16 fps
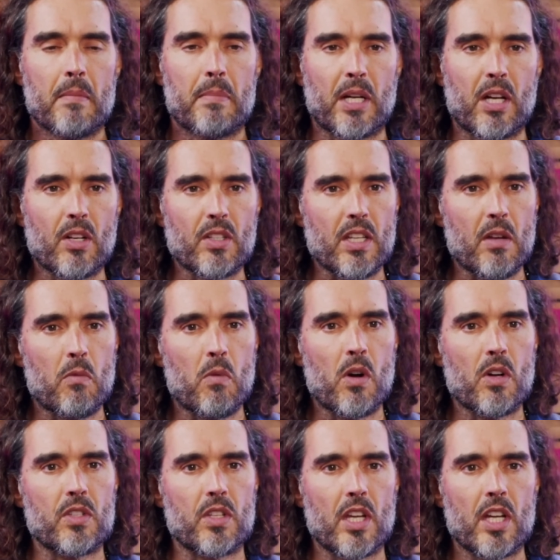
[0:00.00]
Because it
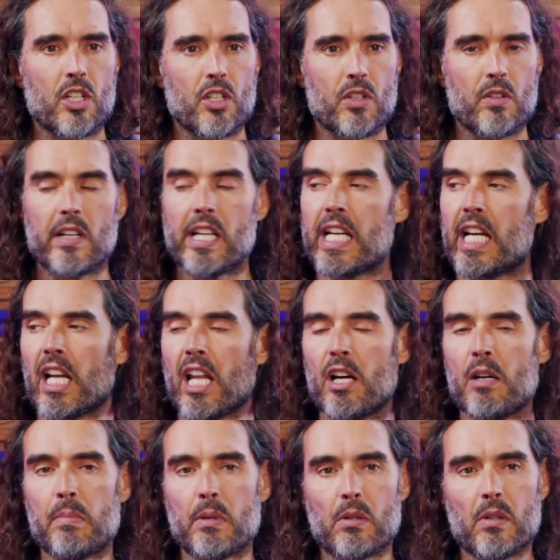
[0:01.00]
was a truly
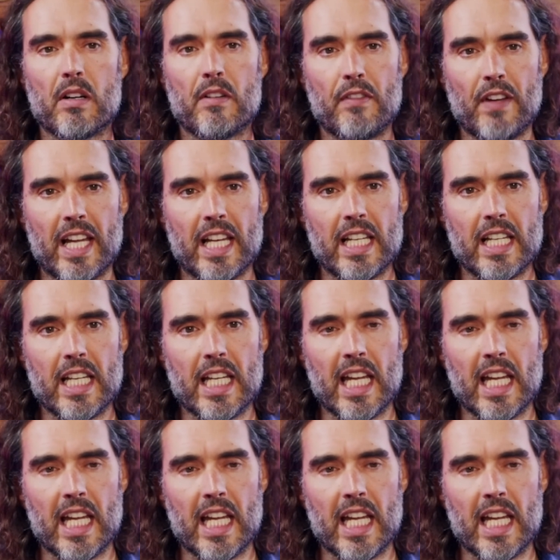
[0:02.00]
global event,